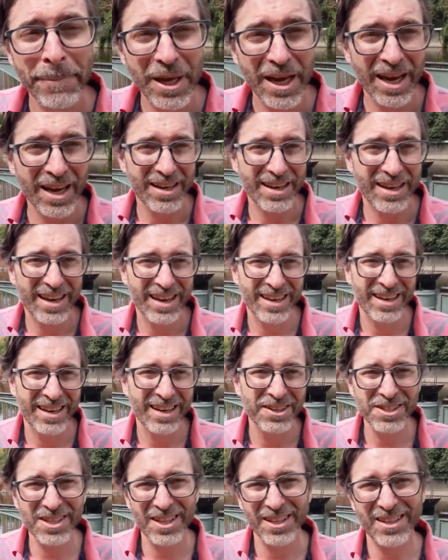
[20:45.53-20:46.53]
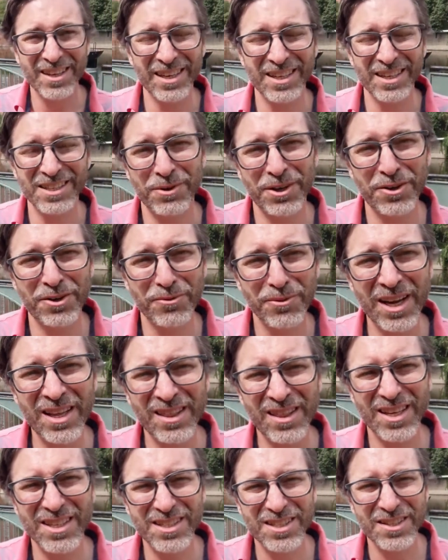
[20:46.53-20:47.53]
And, and here's the thing is when you
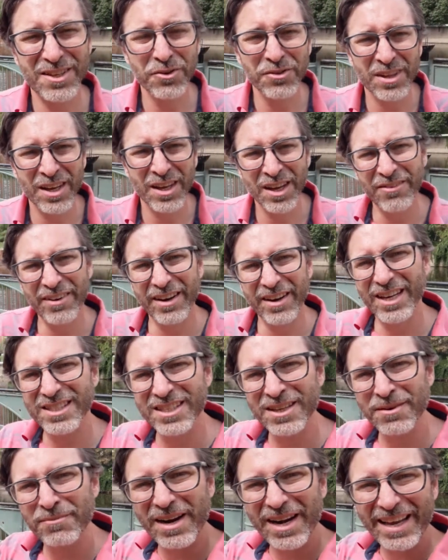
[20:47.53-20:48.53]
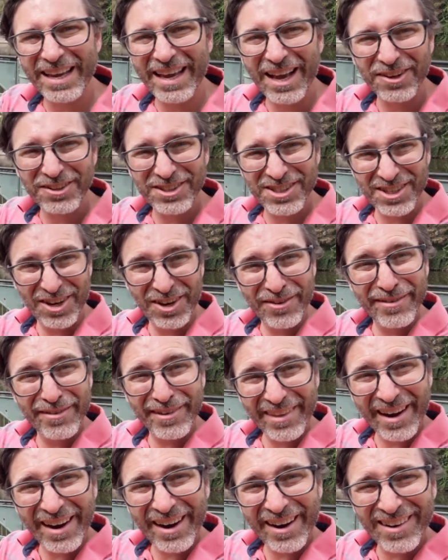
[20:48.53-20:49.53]
read this, don't think of it as somebody else
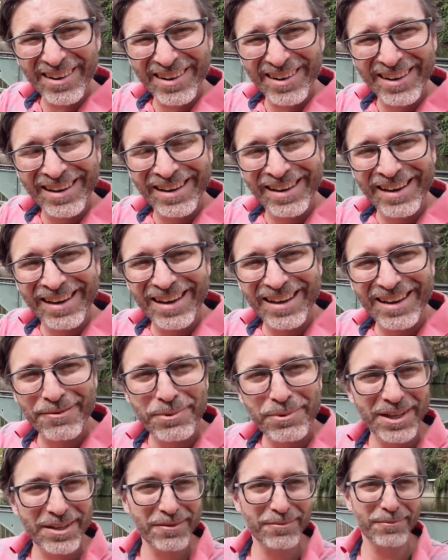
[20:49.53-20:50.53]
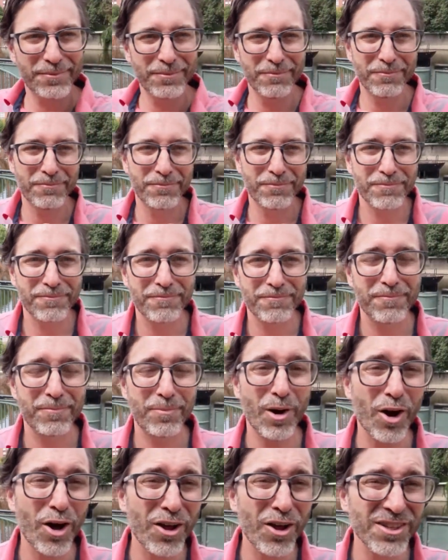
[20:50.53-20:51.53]
over there, but
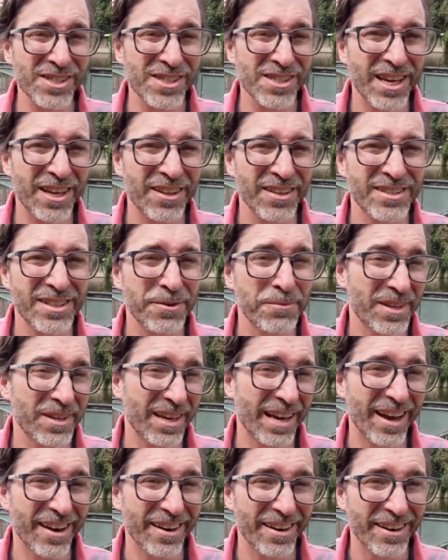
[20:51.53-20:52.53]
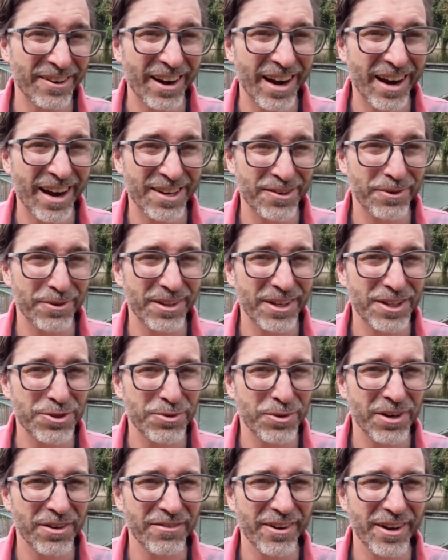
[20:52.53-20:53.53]
Paul is telling Timothy how to interact with
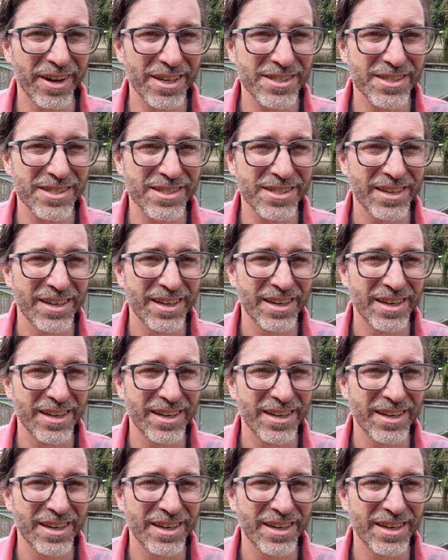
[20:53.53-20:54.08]
each one of us.